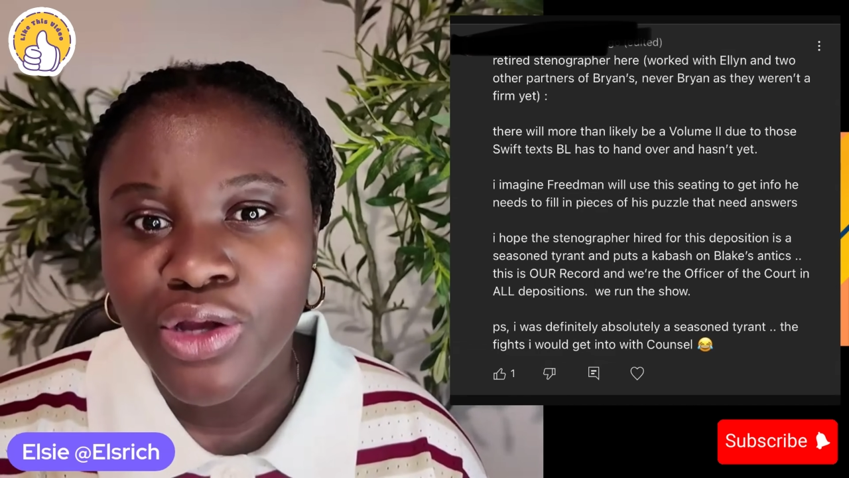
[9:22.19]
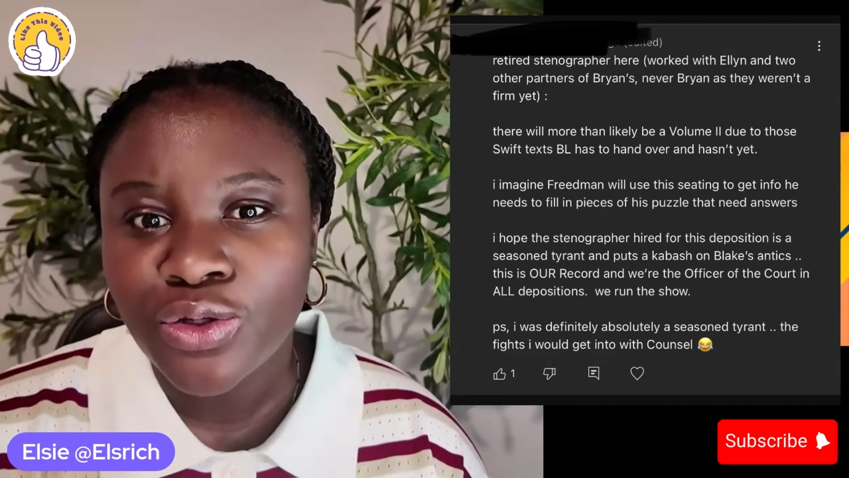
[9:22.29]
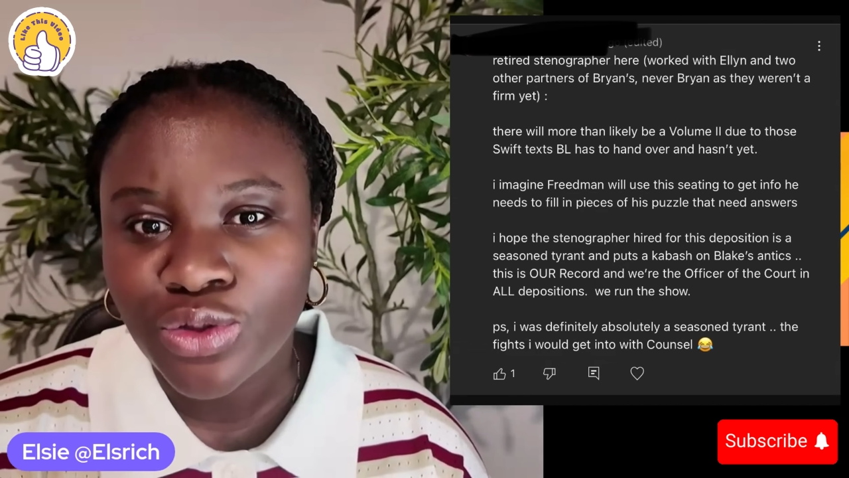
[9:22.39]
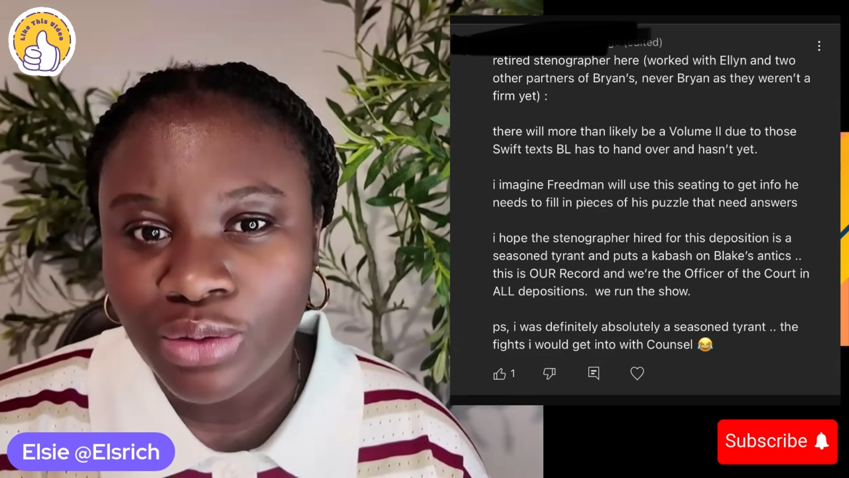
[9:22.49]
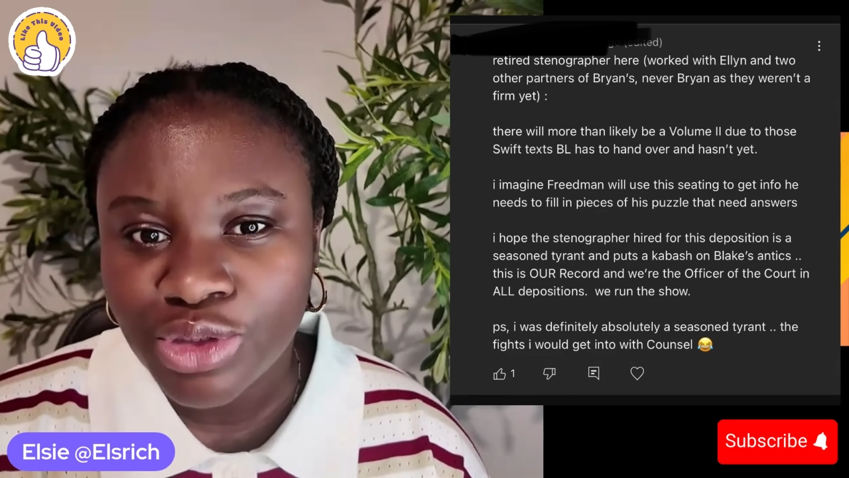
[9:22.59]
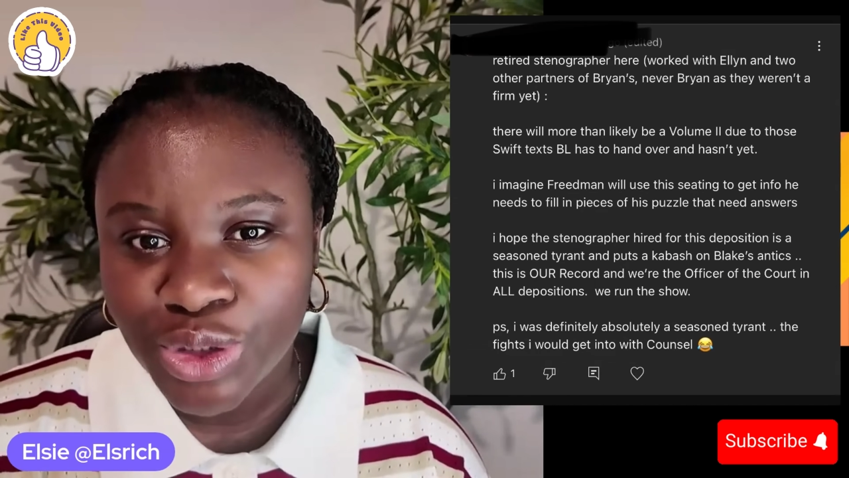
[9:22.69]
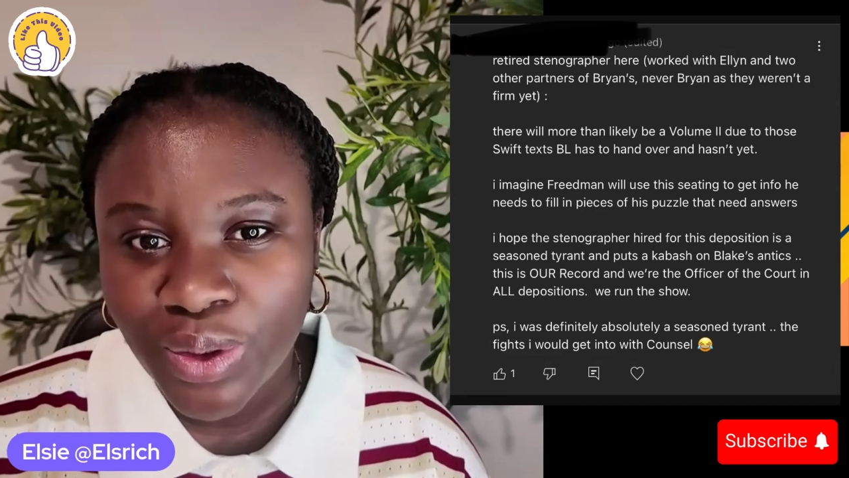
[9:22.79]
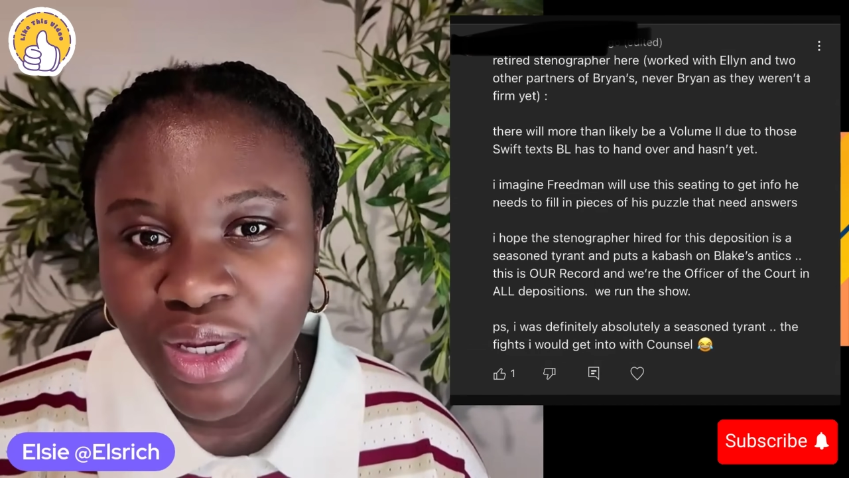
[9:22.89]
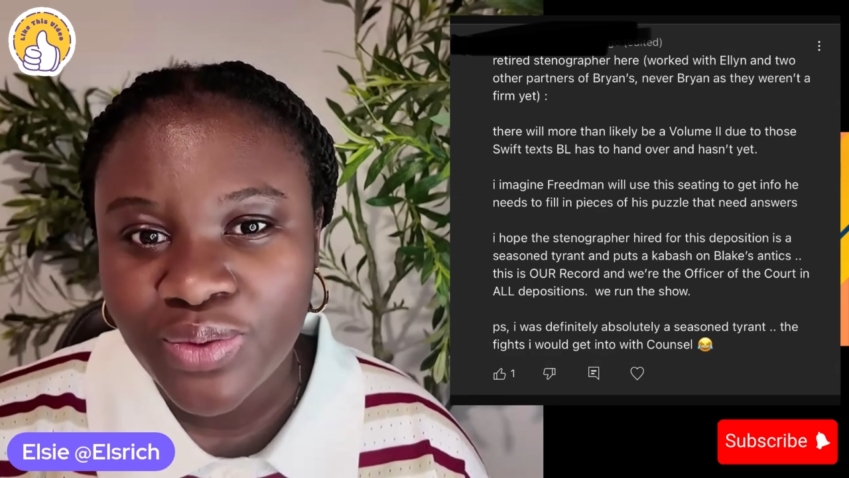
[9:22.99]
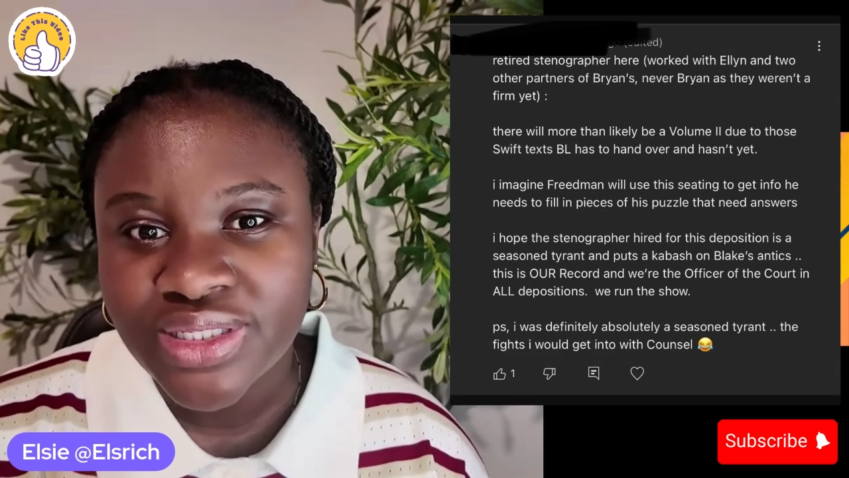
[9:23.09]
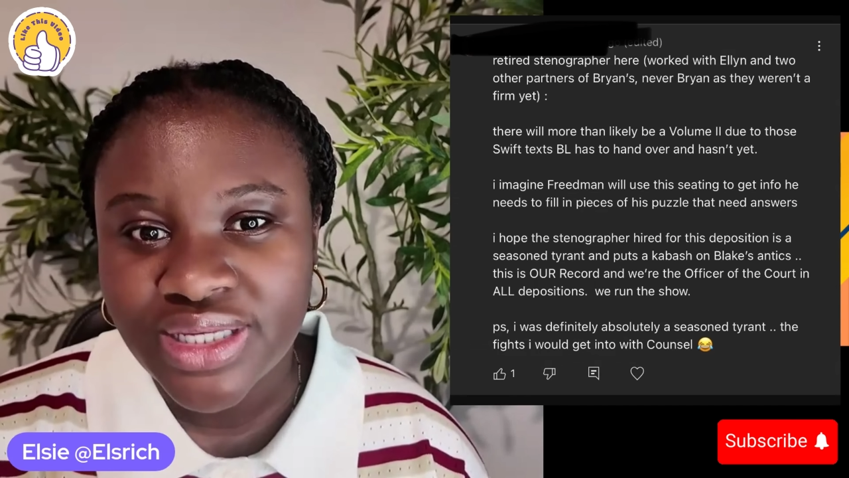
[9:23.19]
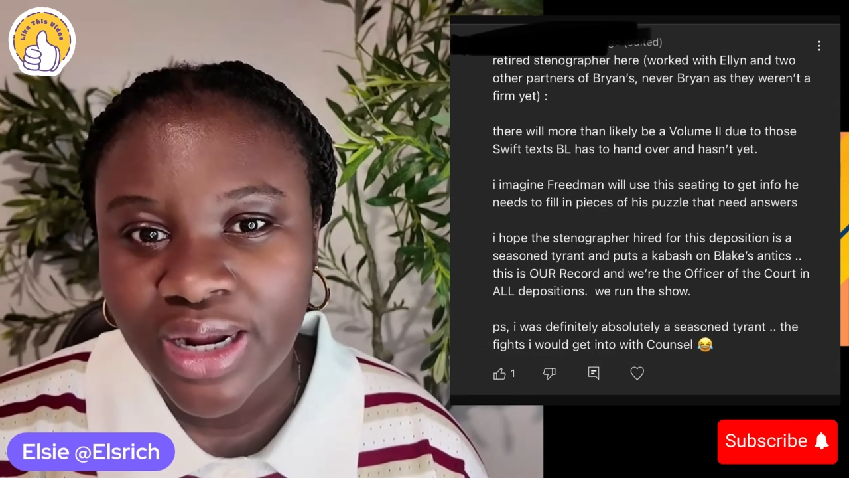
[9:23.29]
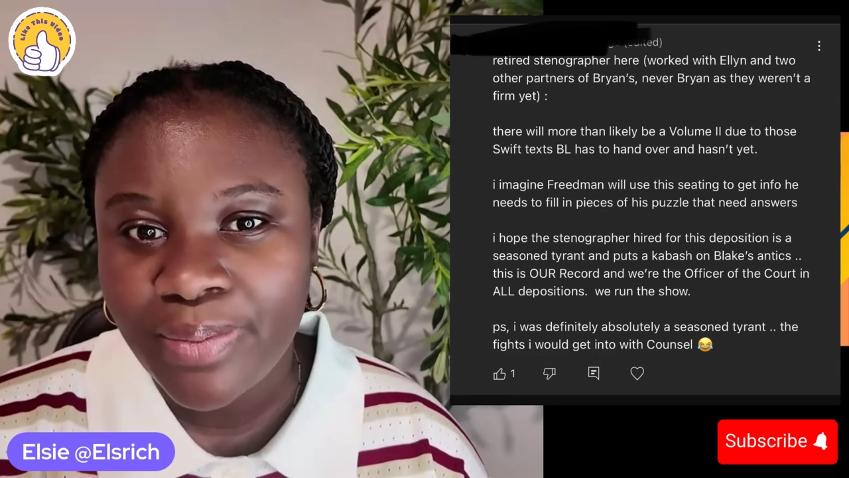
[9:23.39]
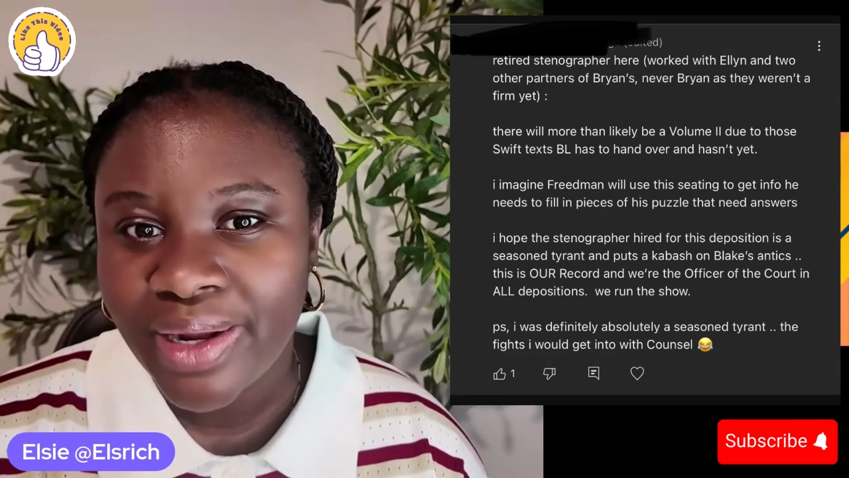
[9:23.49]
So I'm sure he will set up a